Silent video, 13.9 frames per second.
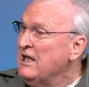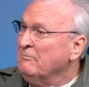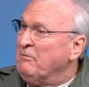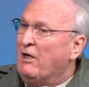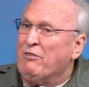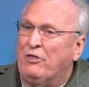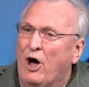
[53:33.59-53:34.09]

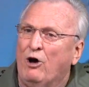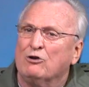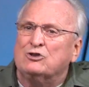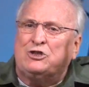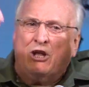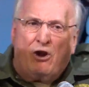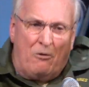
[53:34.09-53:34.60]
But those
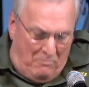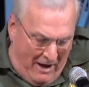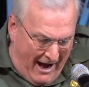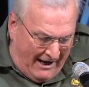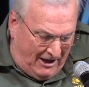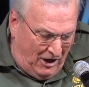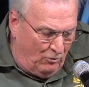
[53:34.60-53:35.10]
that are
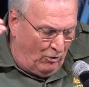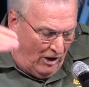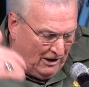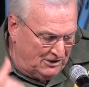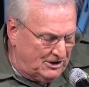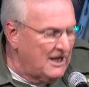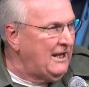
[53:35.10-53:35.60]
mighty
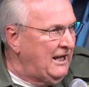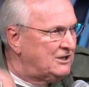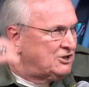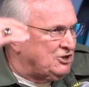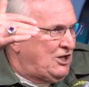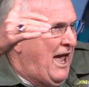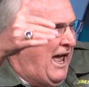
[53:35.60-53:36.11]
ones is
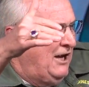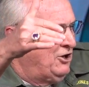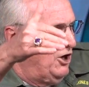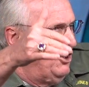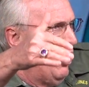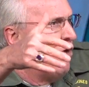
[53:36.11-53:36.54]
saying to you,